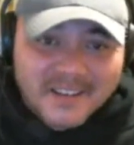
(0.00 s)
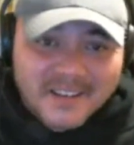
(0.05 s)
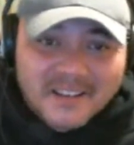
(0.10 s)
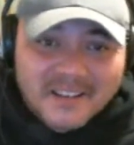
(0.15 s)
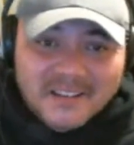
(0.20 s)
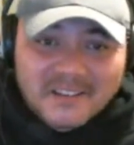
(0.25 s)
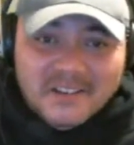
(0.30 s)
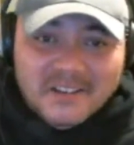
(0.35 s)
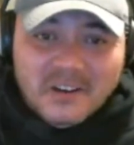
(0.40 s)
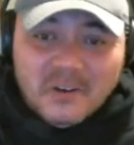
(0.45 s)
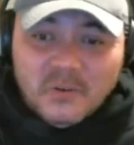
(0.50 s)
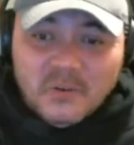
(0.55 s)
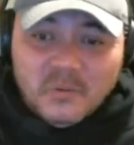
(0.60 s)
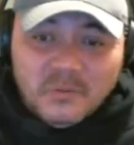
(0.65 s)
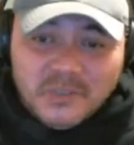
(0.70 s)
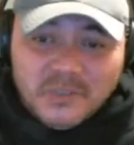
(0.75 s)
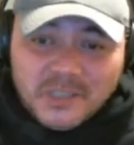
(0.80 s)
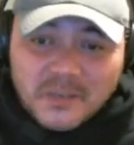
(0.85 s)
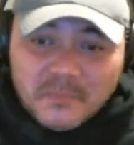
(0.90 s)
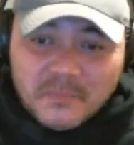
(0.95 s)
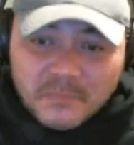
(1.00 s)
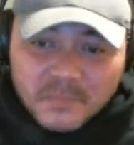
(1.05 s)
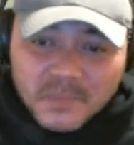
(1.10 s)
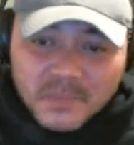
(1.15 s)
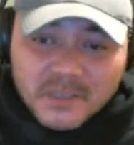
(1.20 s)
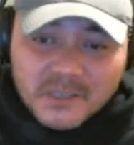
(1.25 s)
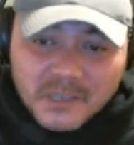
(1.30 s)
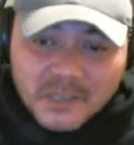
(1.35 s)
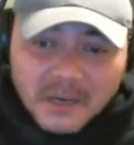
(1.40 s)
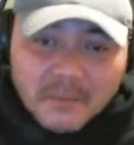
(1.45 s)
Who
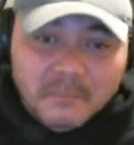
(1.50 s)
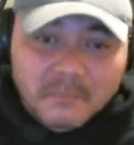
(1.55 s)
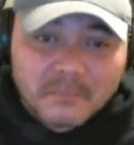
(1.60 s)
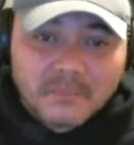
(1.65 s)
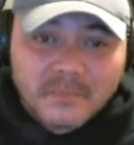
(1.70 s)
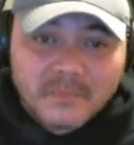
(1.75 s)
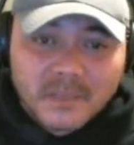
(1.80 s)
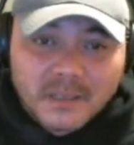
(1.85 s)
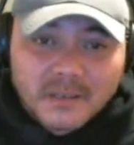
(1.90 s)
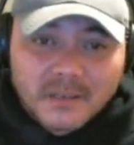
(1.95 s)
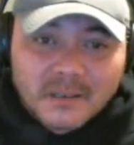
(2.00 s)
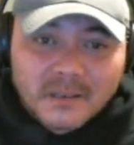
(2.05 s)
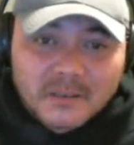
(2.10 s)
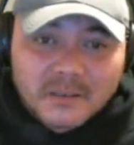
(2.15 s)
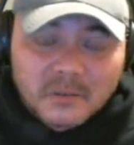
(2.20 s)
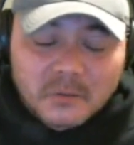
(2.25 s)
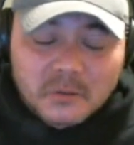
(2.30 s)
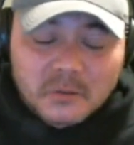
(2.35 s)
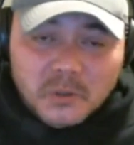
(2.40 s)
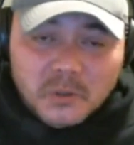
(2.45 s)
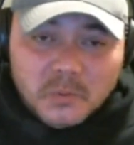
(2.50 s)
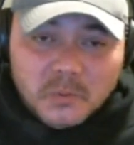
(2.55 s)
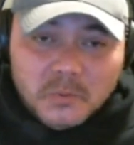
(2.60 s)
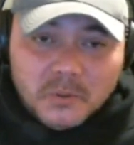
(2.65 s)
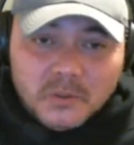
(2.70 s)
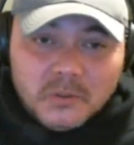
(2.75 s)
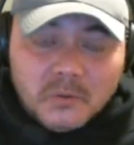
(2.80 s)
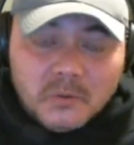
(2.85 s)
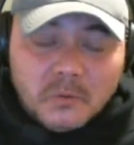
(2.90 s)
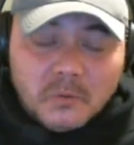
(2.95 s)
some
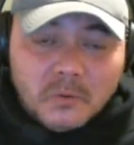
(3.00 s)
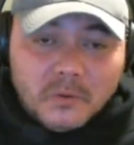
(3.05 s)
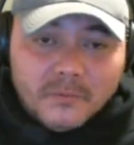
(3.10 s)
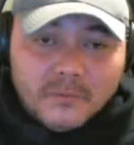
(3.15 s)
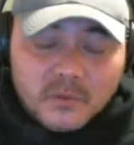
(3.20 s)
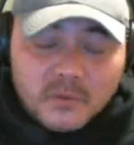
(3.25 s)
YouTubers who've